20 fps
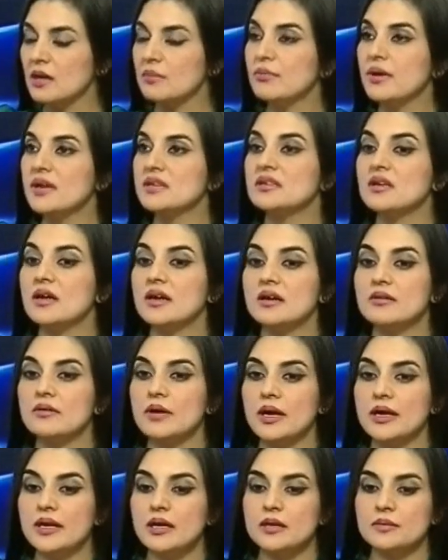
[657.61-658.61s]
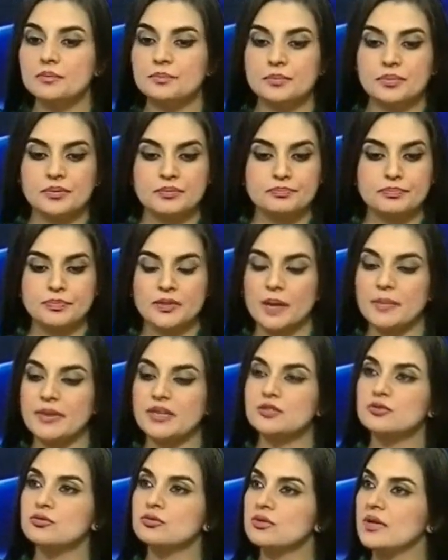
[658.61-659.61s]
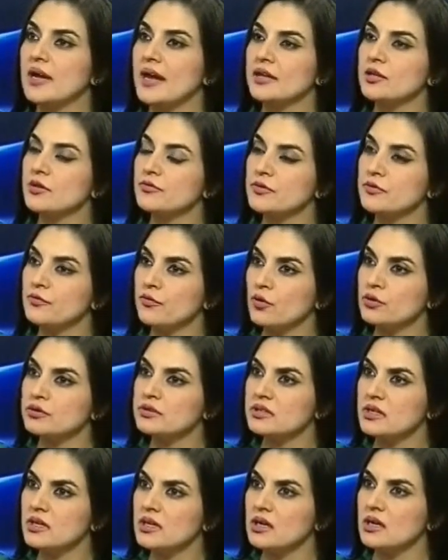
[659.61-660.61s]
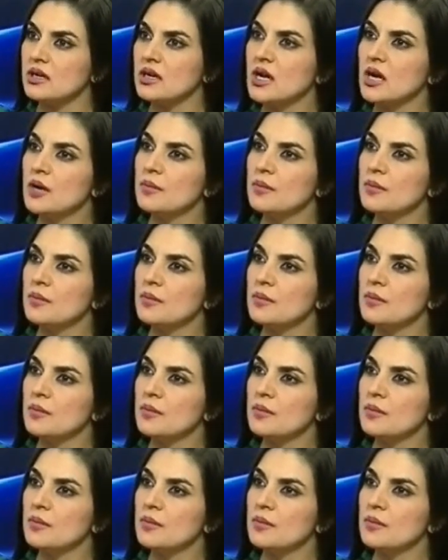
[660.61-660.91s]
But coming to the end of the 4th year,